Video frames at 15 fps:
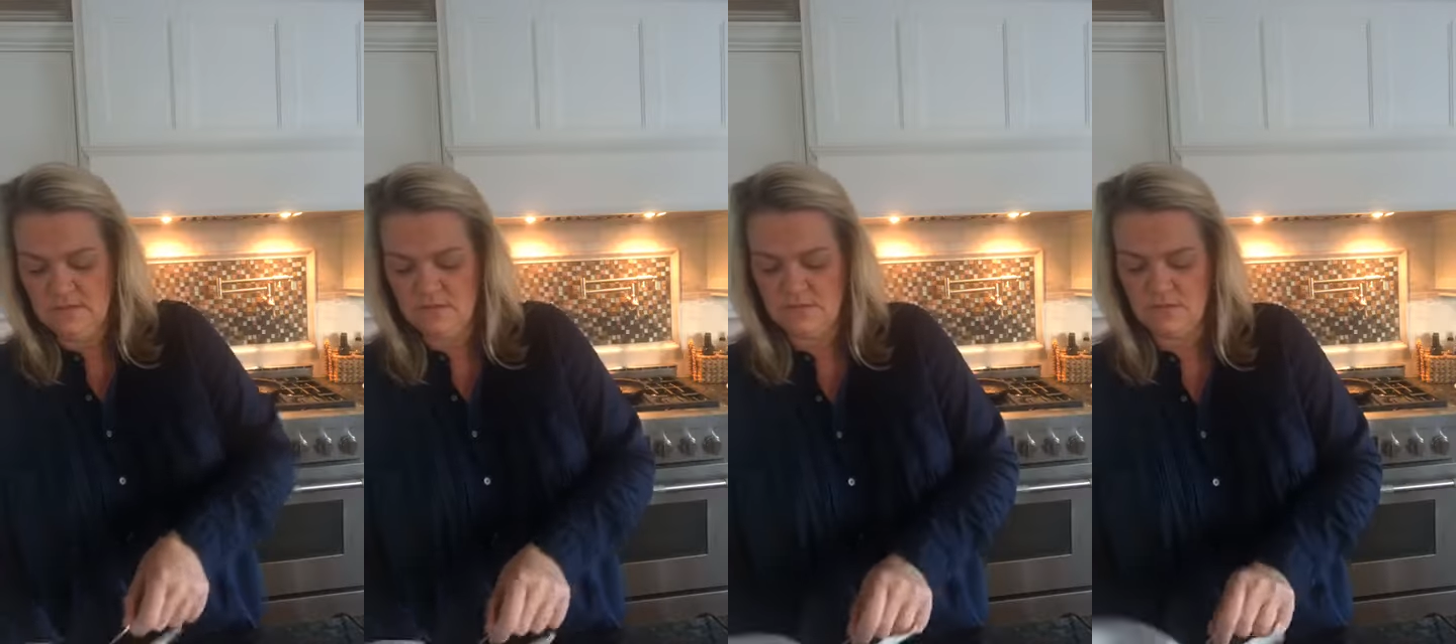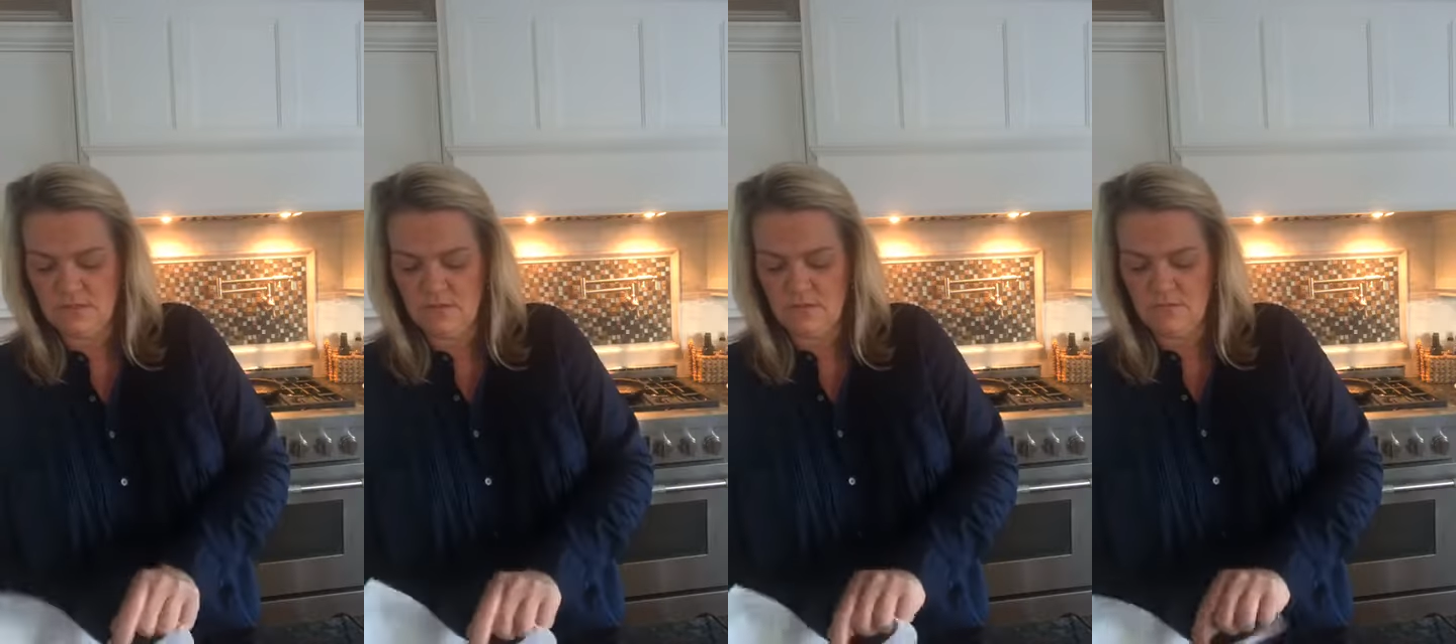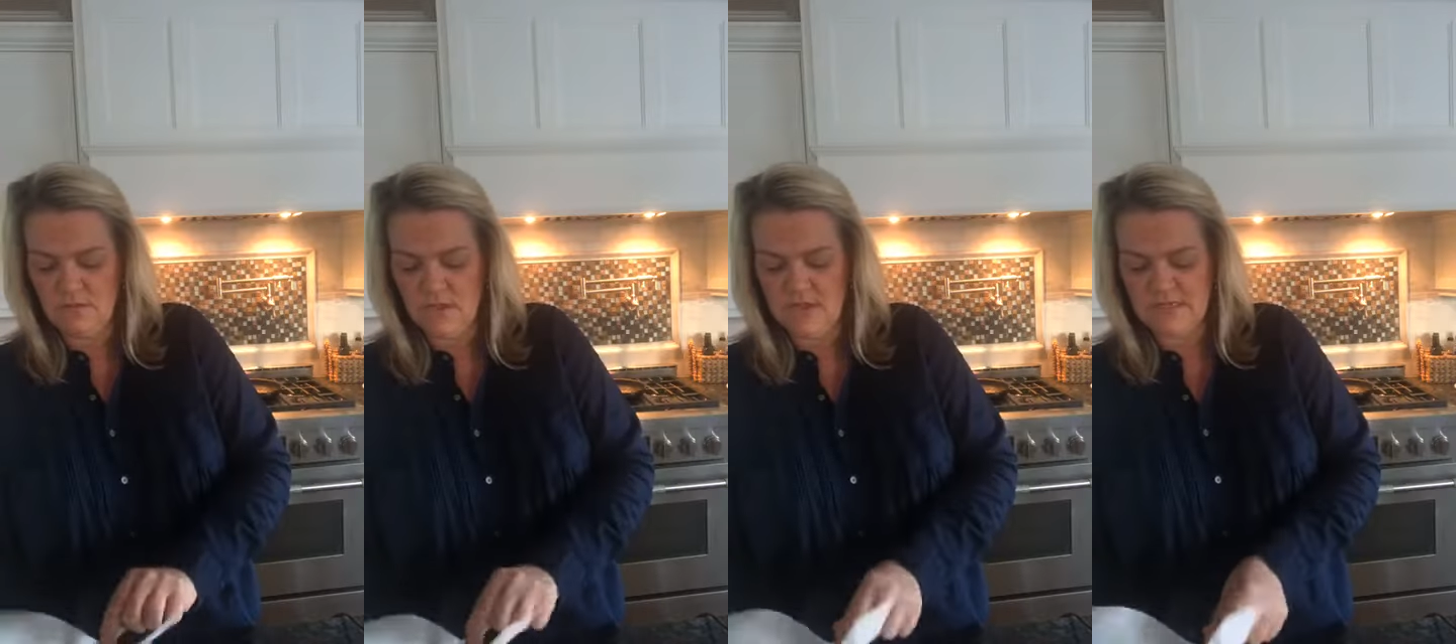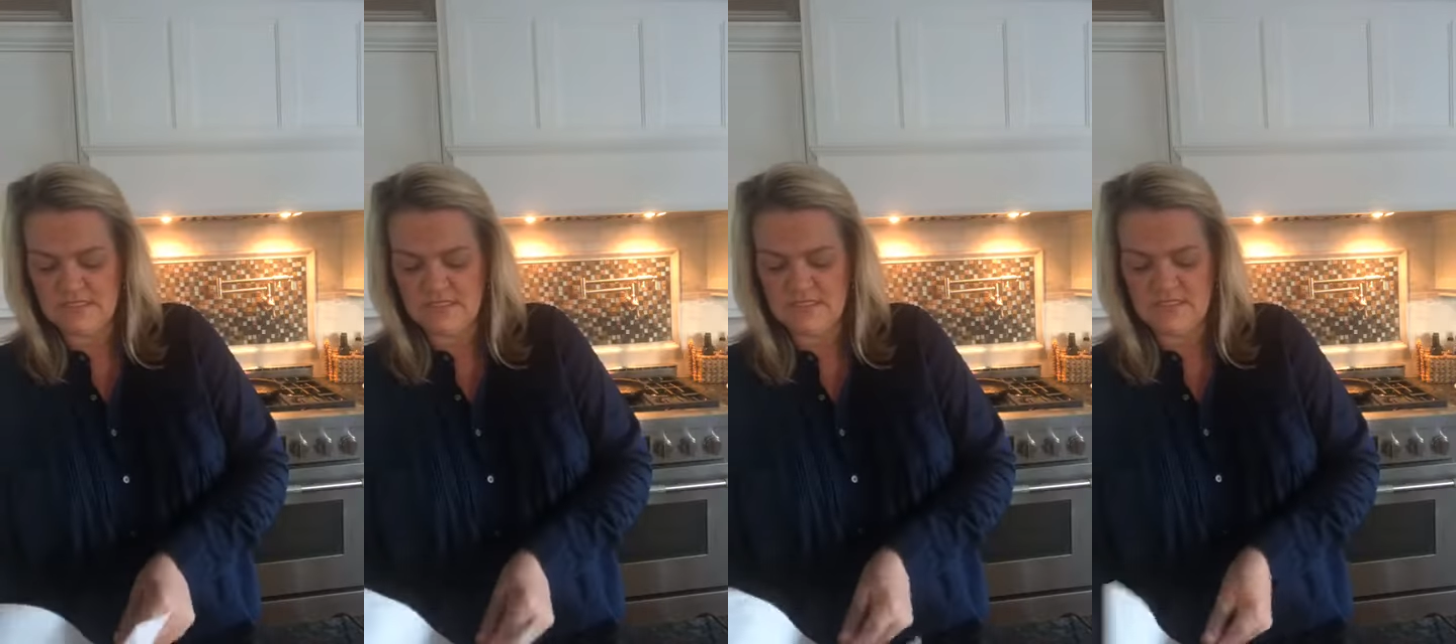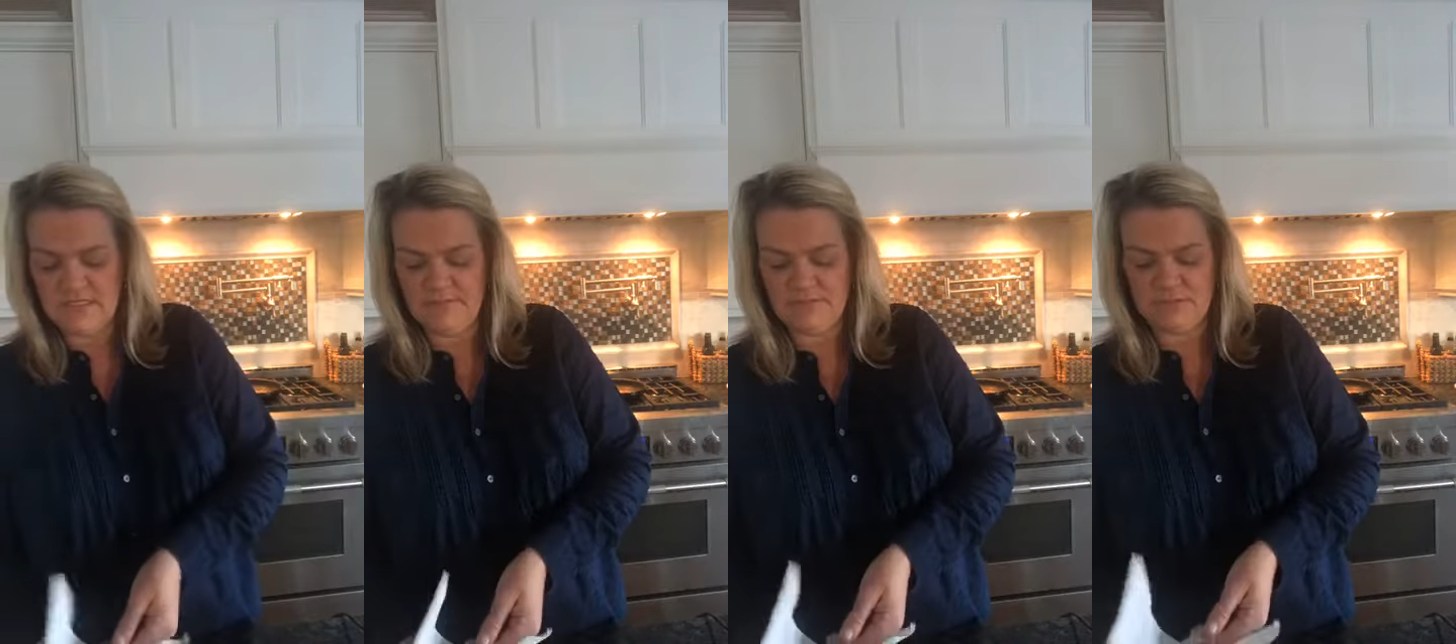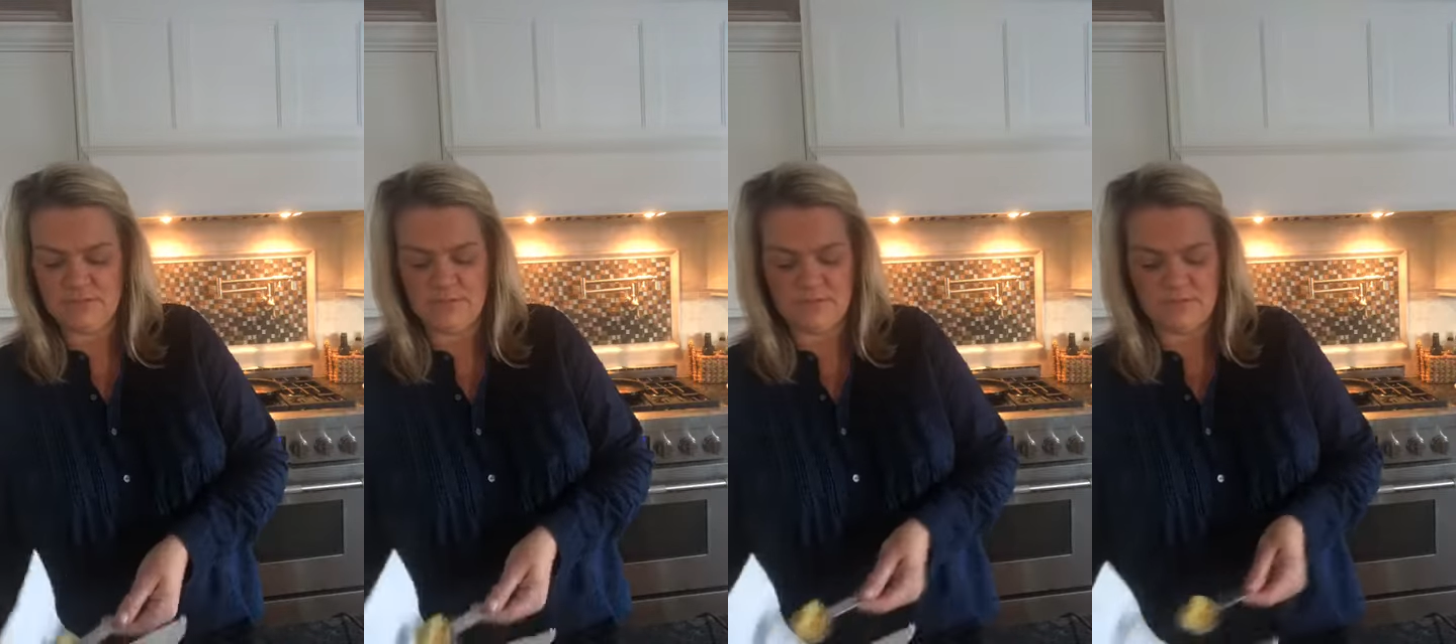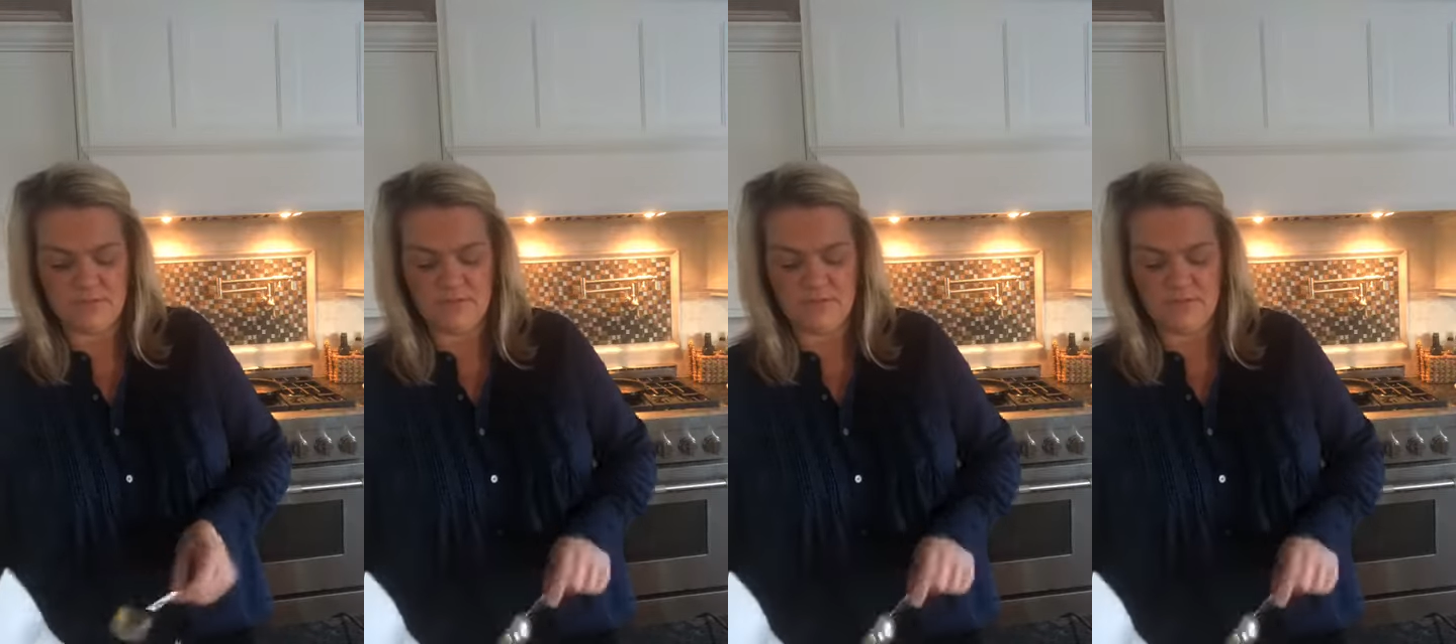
So I did tablespoons,